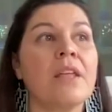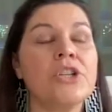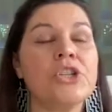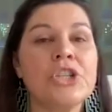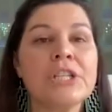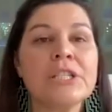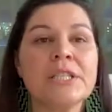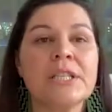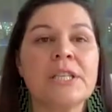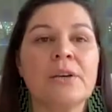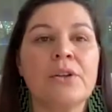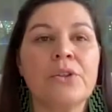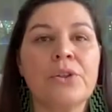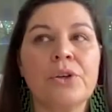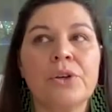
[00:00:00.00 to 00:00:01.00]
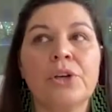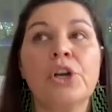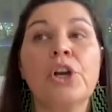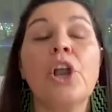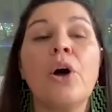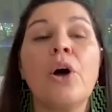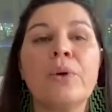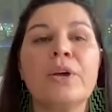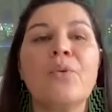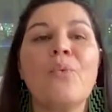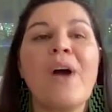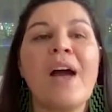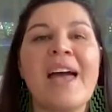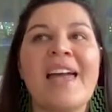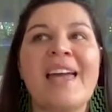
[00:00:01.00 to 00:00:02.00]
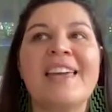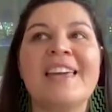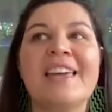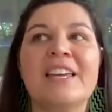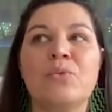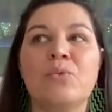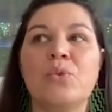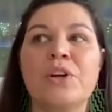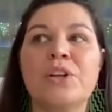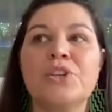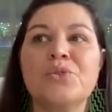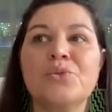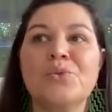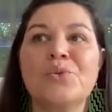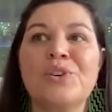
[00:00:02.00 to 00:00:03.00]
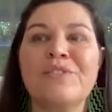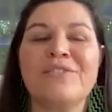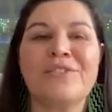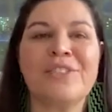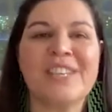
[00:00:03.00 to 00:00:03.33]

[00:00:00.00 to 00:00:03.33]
just the the glowing way in which all of